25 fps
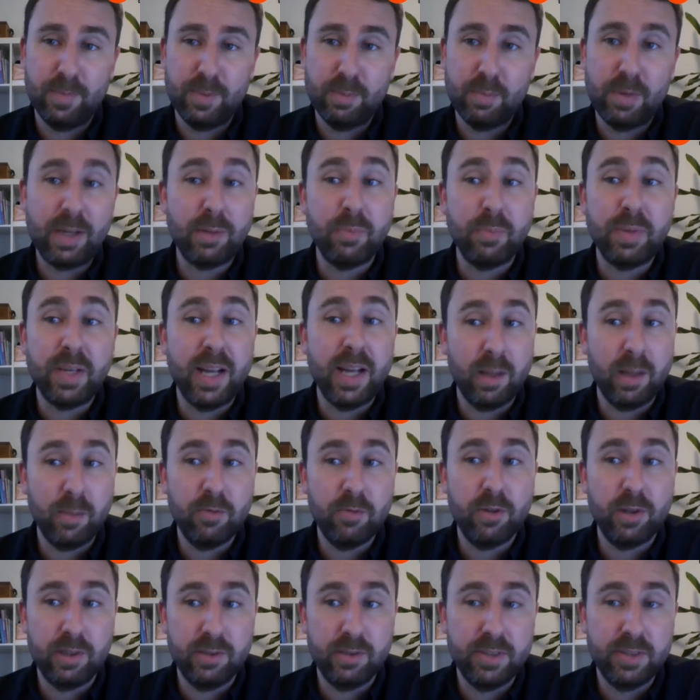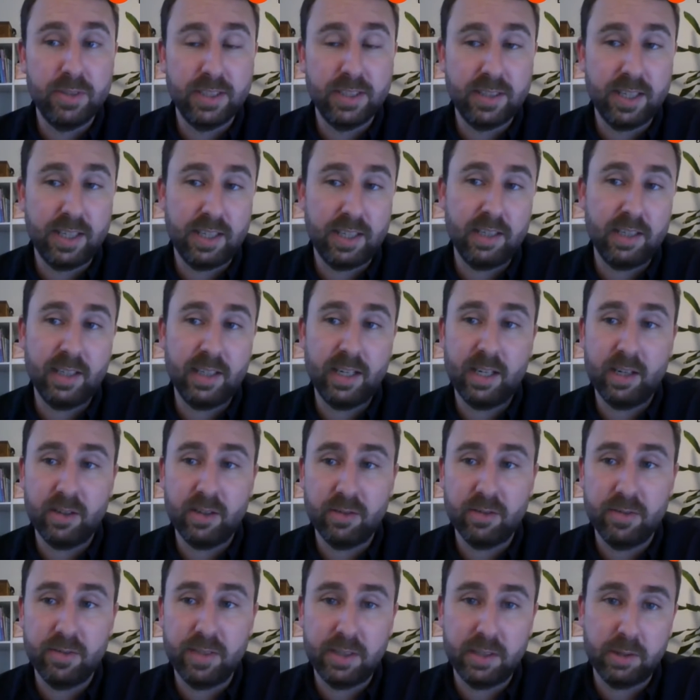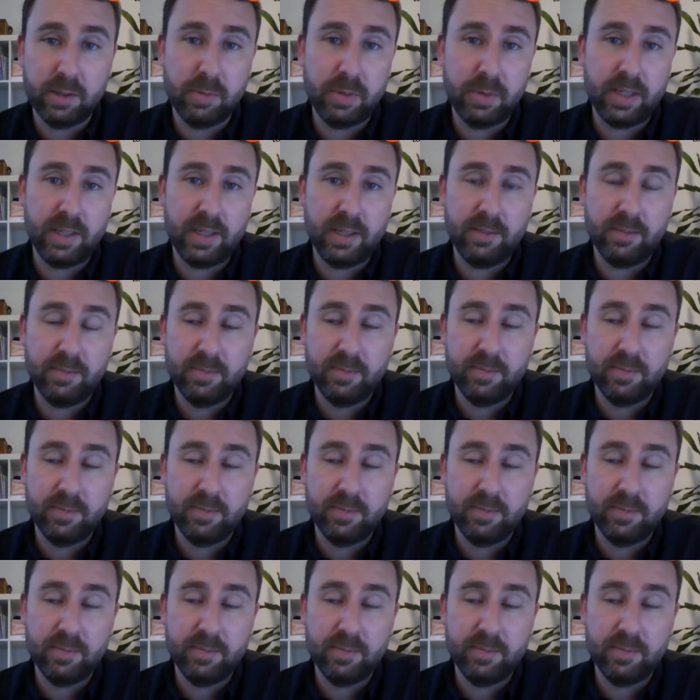might be helpful if it's taken care of very quickly.